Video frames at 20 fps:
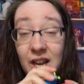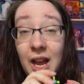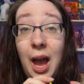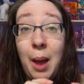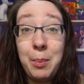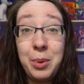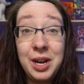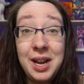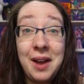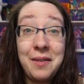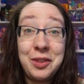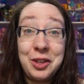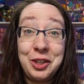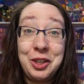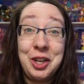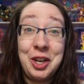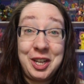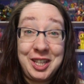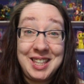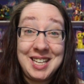I'm gonna have to
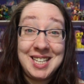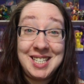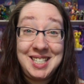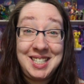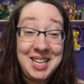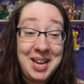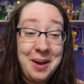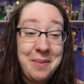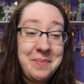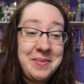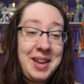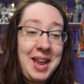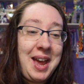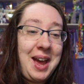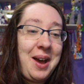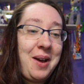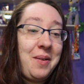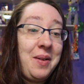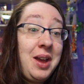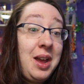look this up
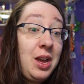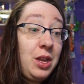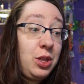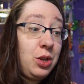now.